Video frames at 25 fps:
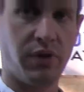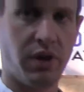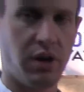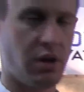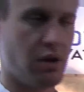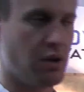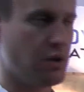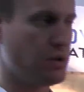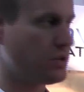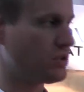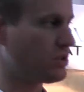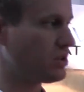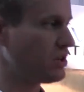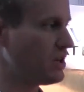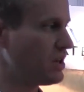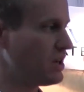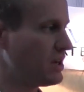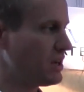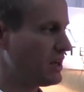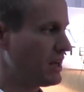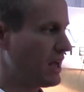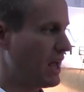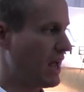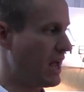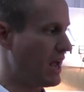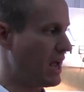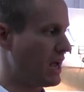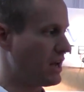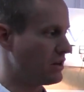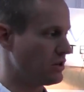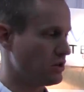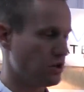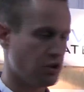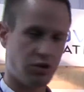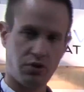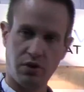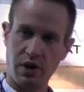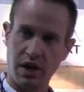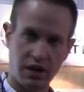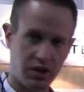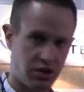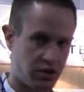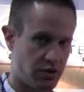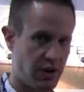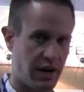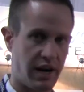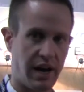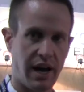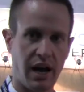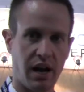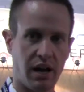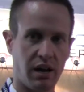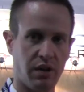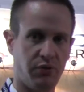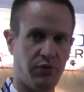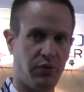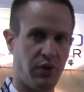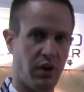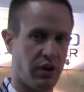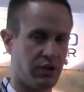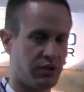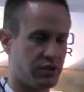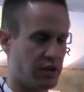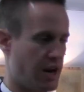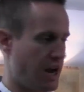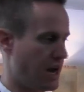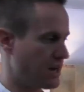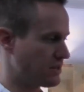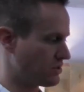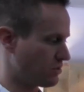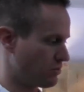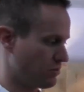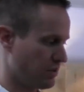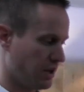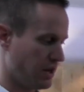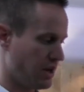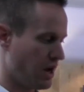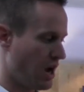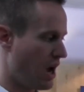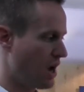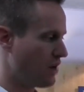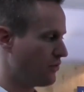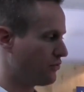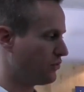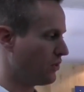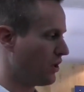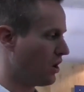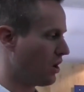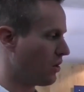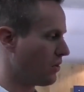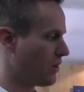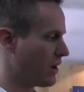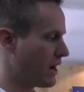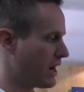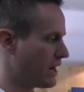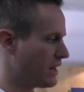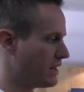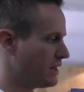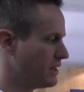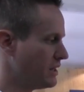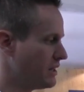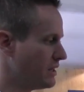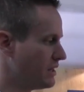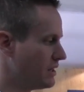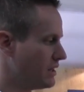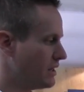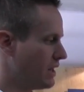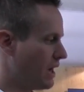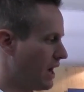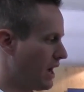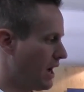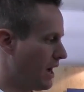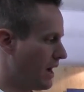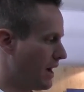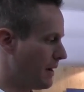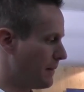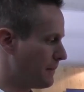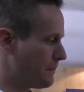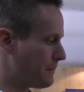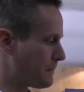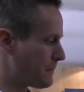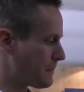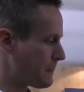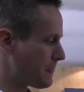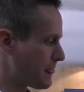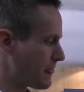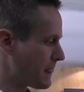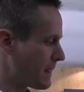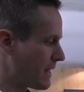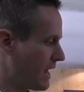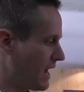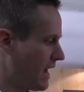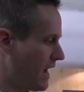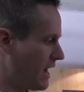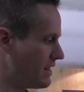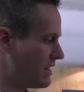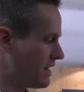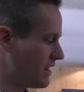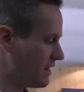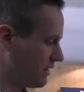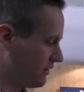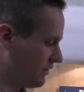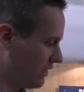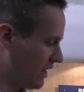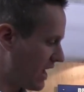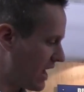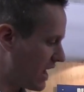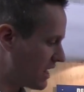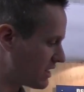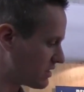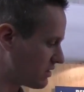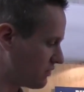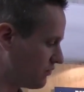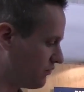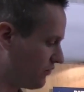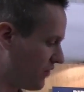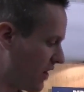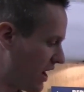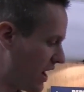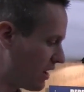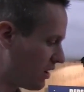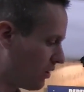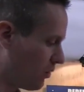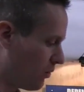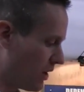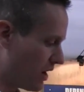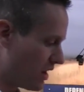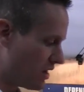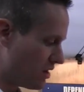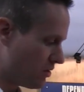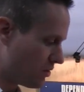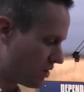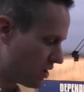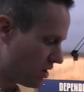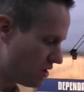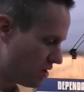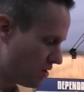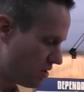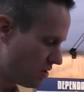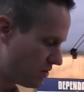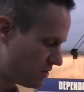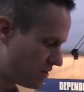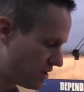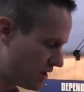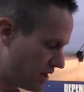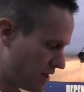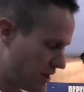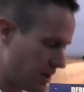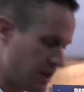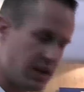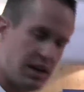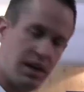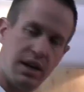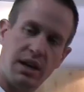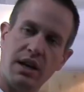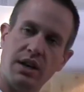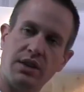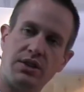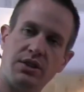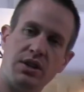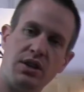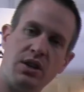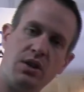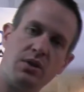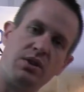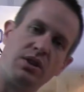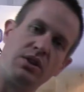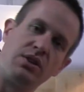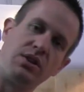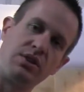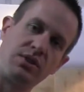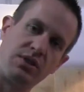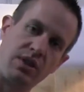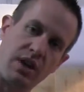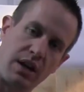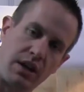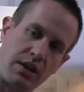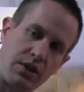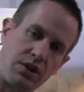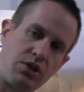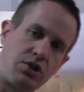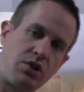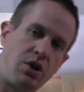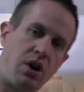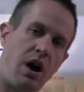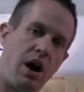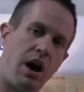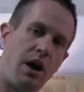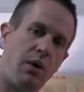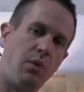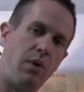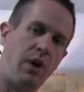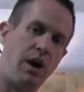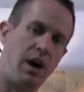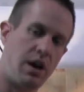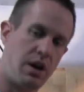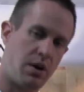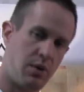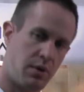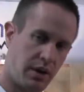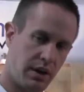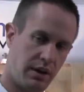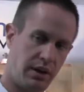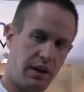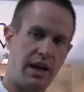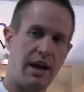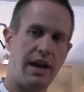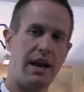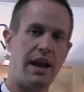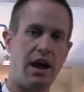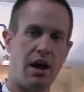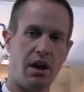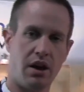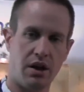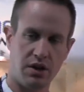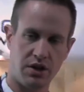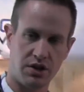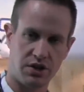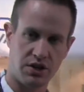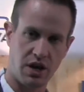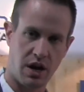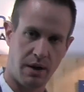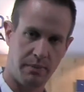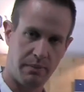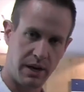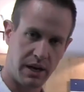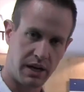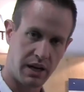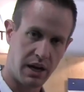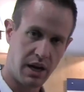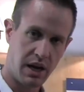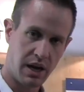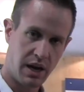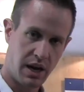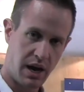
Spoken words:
of use, and you drink straight out of the filter. It has a really high flow rate. And then the last and final way you can use it is to use it just like a straw, where you would lay down on your stomach